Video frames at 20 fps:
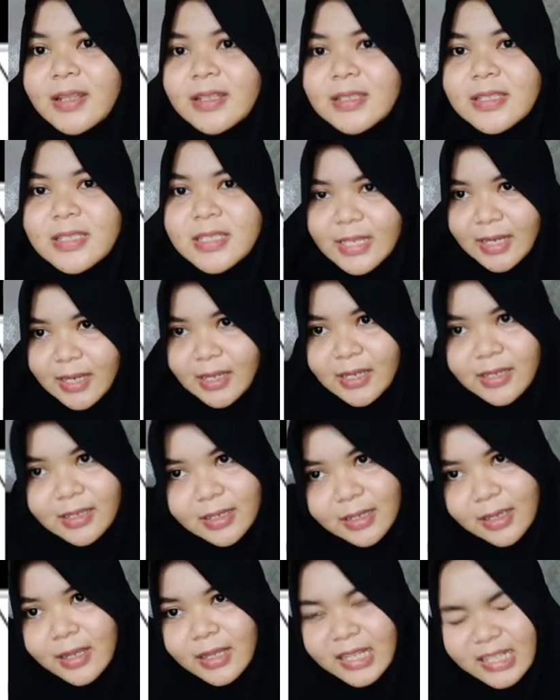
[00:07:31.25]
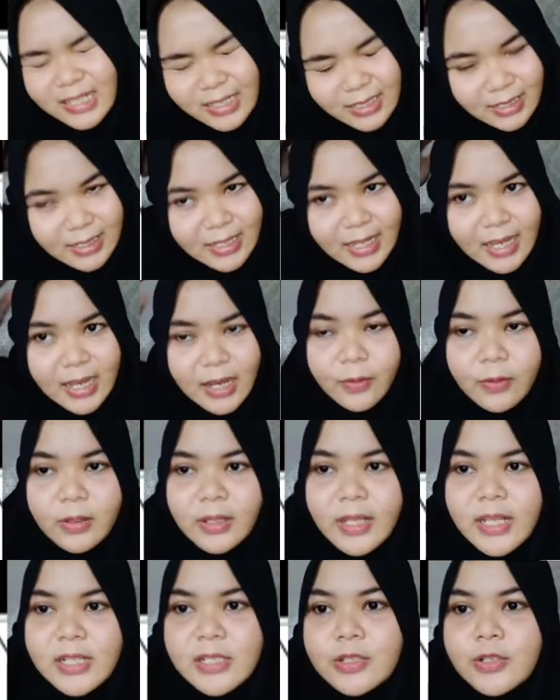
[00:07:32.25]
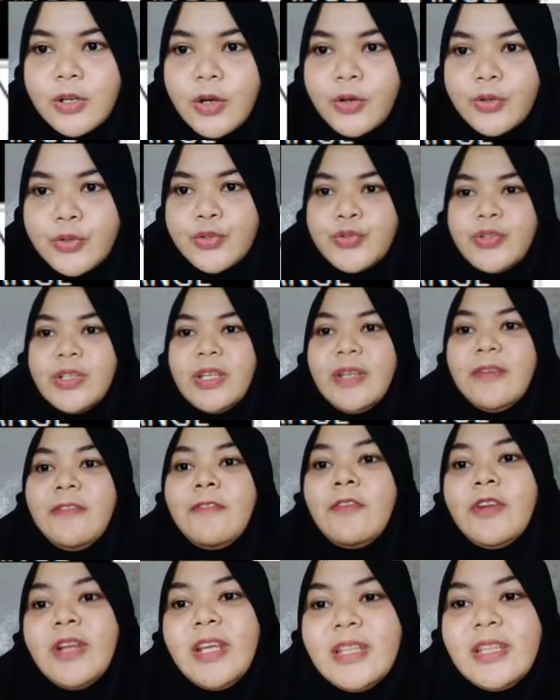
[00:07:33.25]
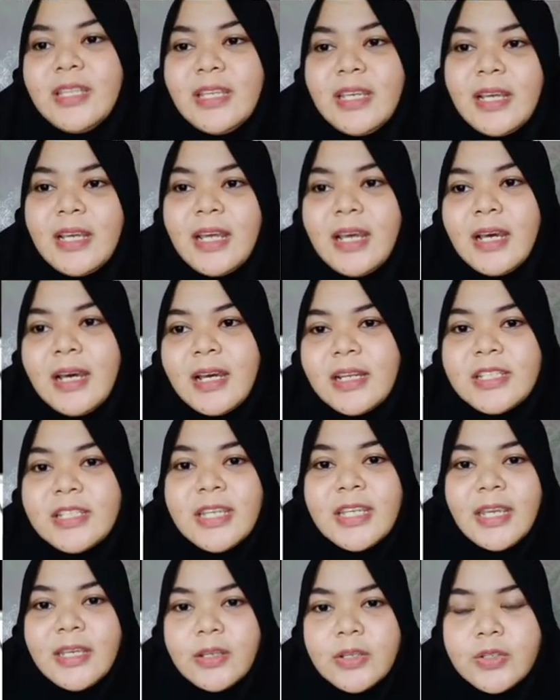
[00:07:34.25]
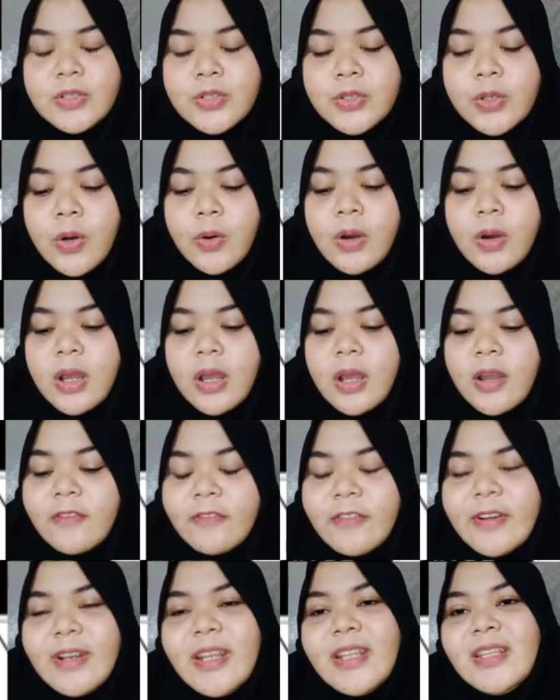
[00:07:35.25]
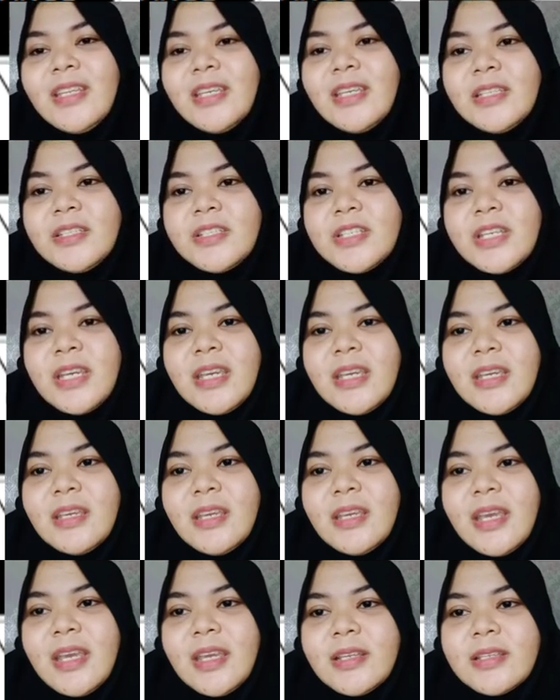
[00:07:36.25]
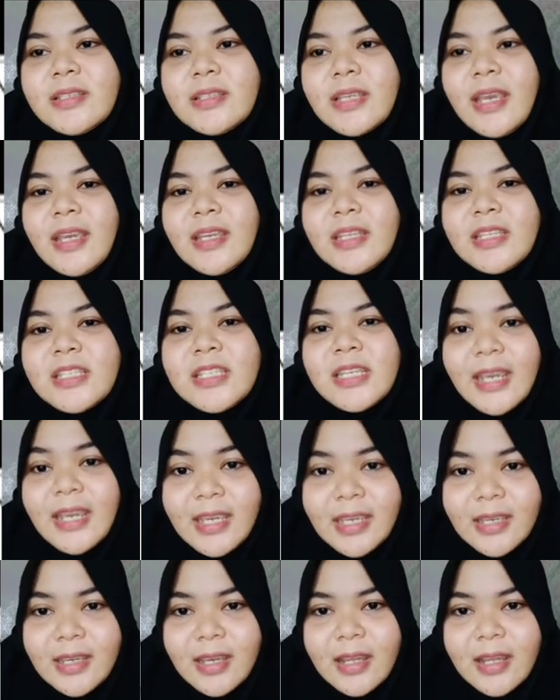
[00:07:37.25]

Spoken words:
chain. Now let's go to the phonetic chain. So phonetic chain is a chain